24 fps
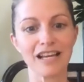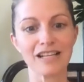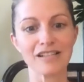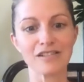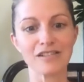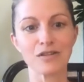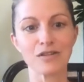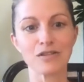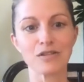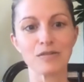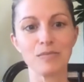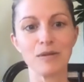And
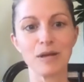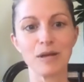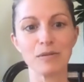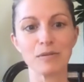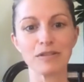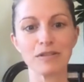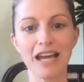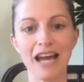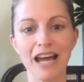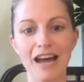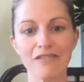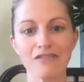so to be able
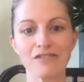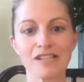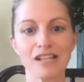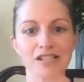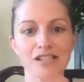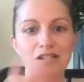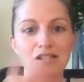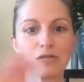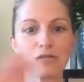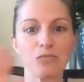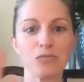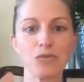to have
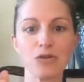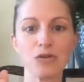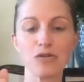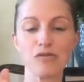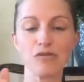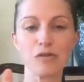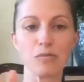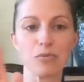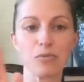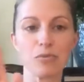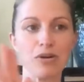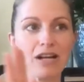such a
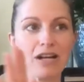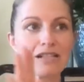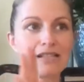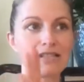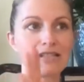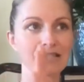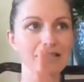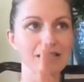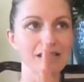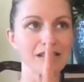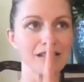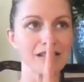beautiful
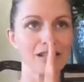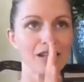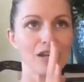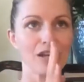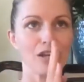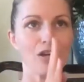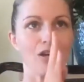presence